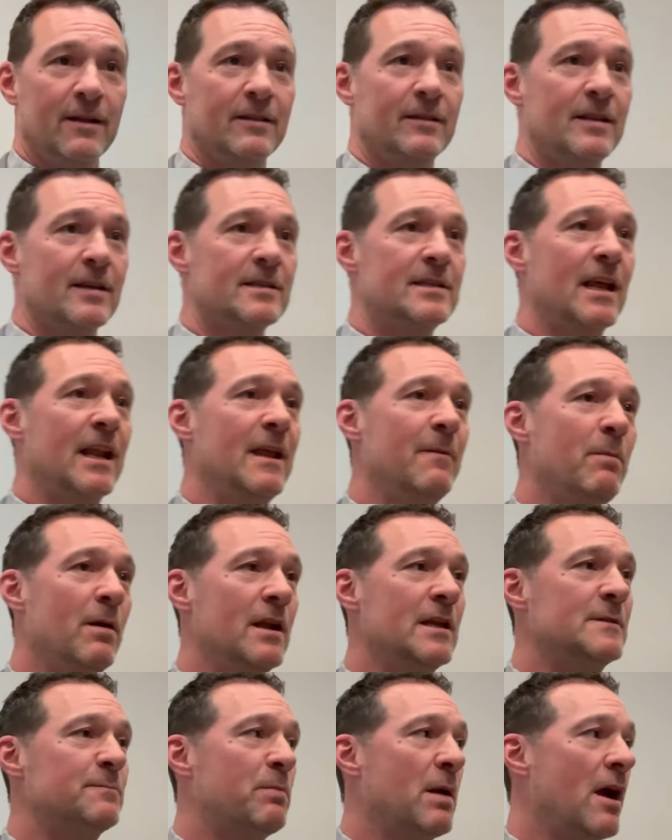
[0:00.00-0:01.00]
Does
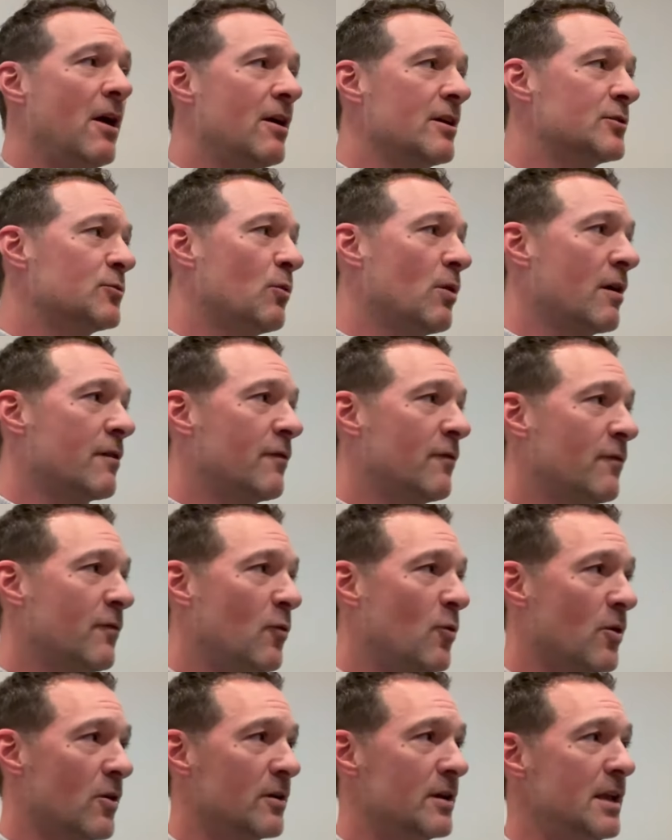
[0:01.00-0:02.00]
anybody's parents work
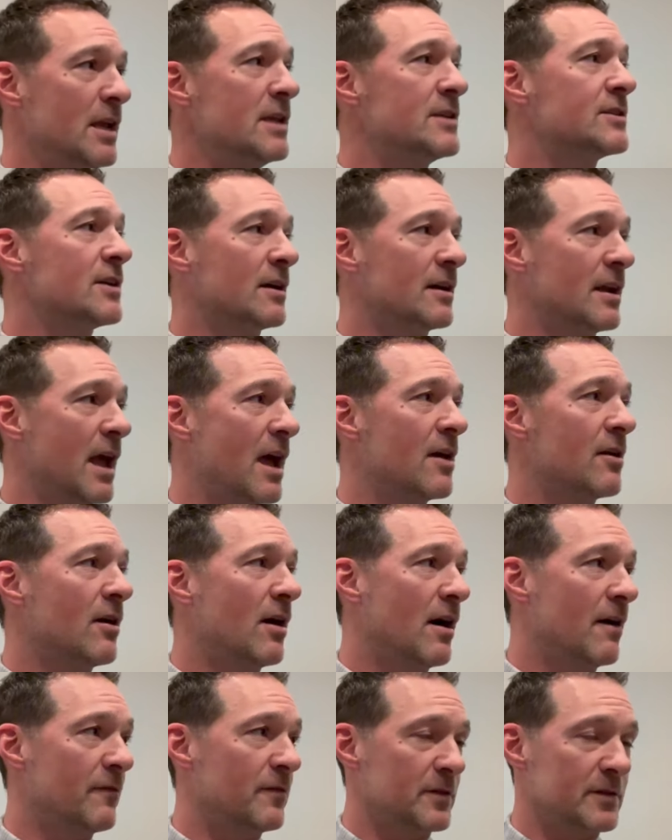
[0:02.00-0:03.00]
for Nissan head
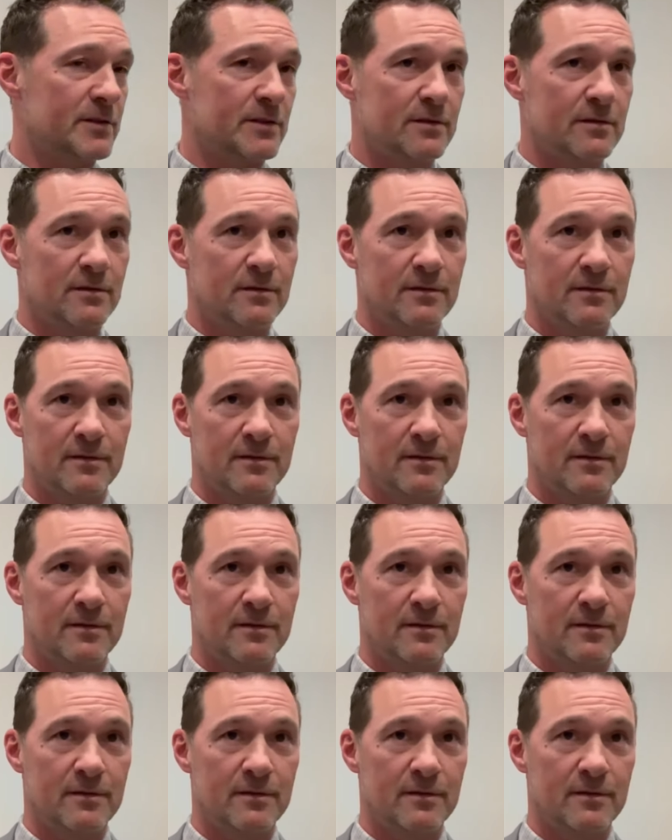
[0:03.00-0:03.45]
office?